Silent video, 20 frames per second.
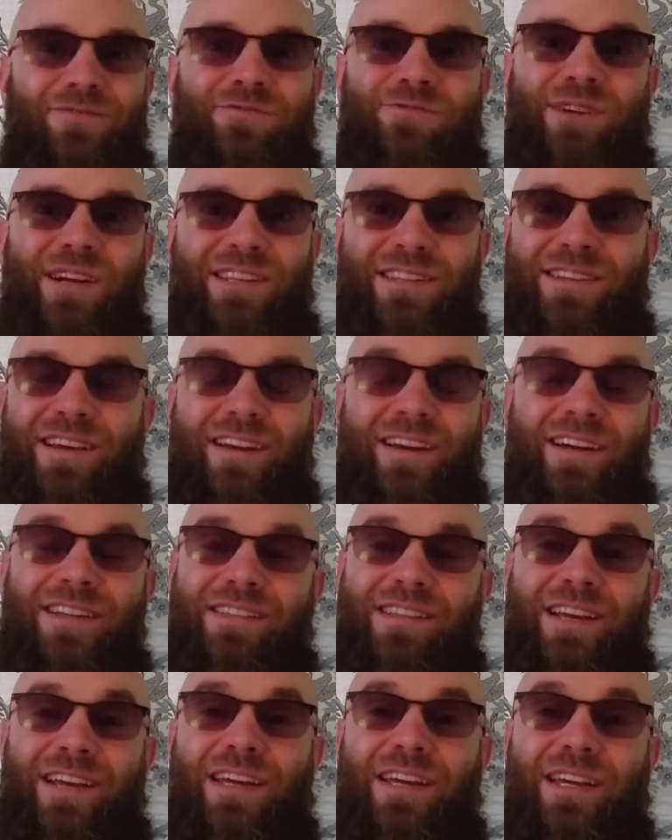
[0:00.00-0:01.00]
What can I
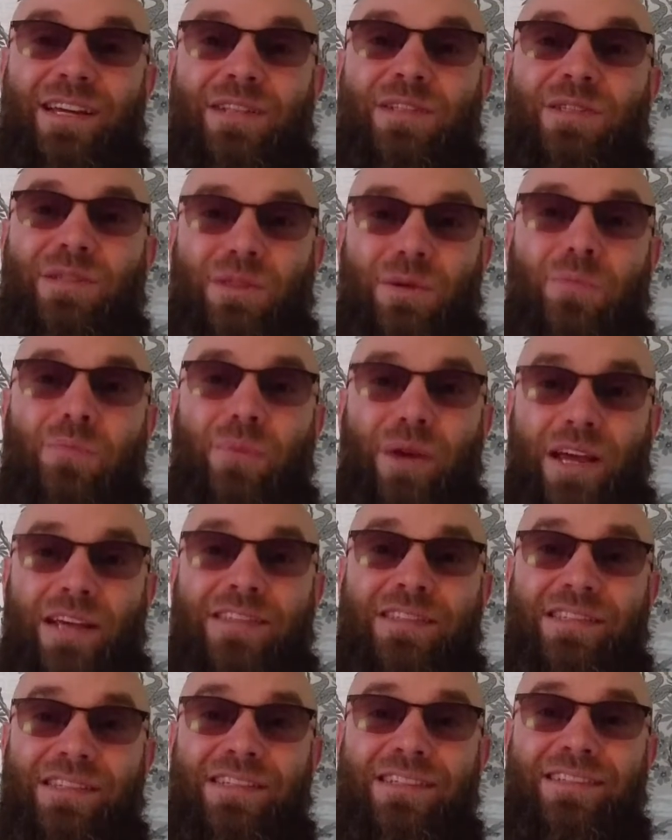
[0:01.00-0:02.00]
say? It's the
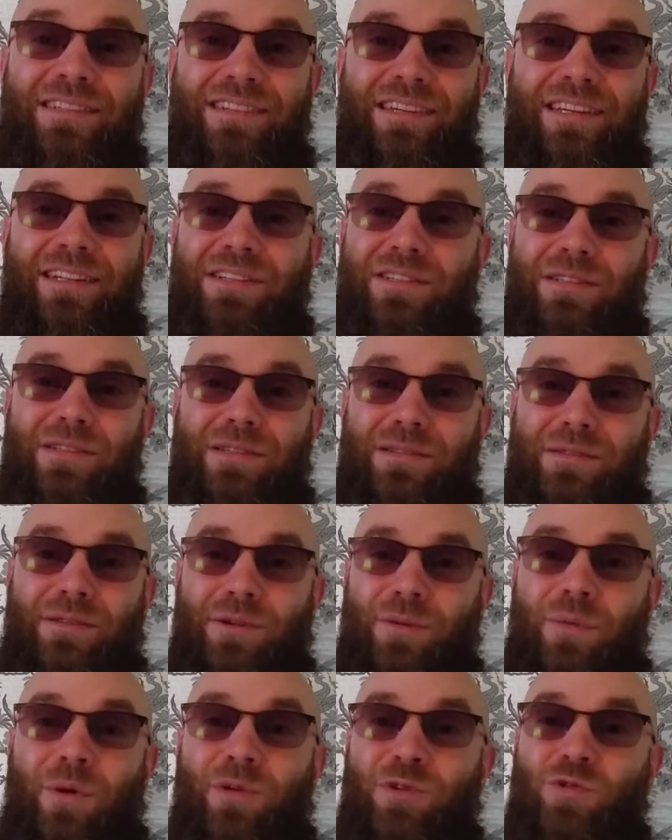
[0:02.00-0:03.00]
best. It's
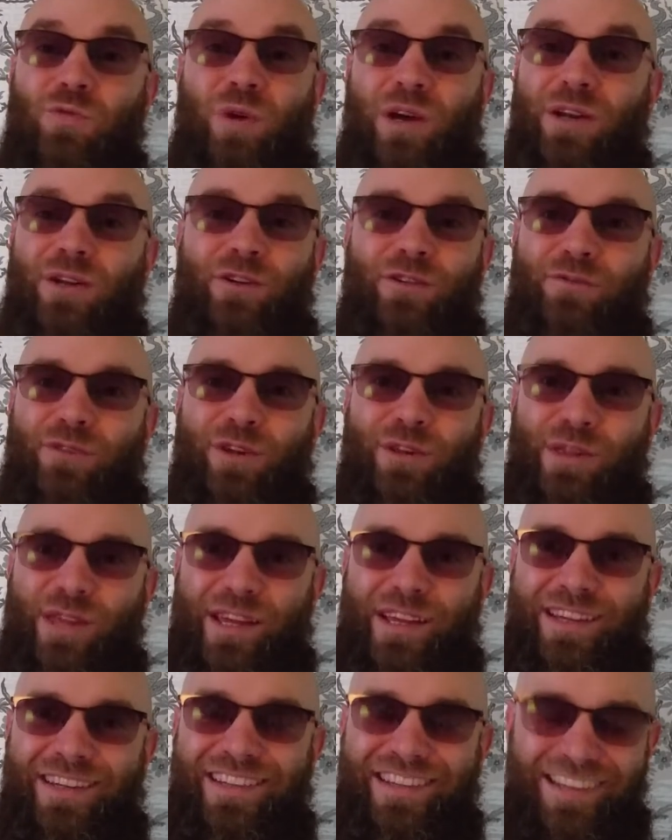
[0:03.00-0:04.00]
the most wonderful
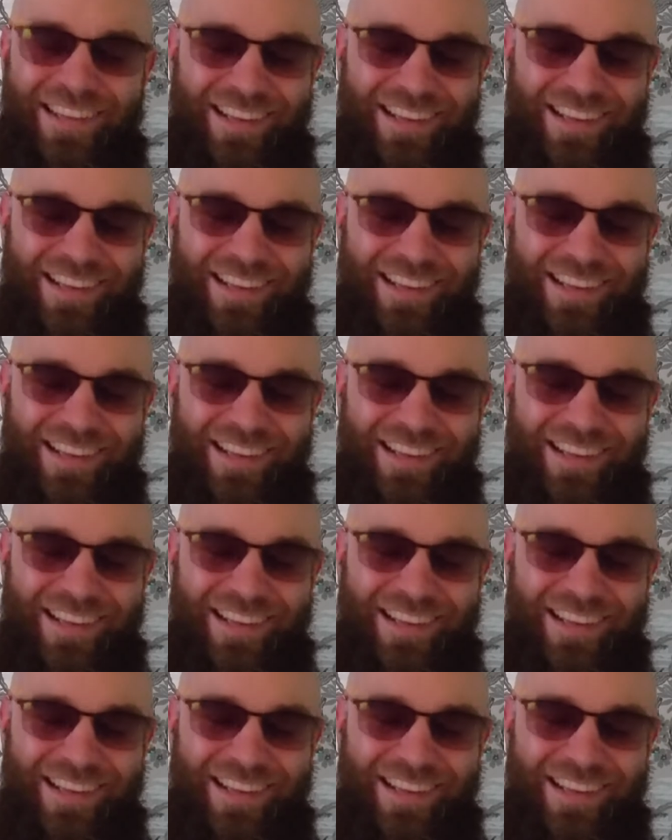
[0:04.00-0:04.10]
thing.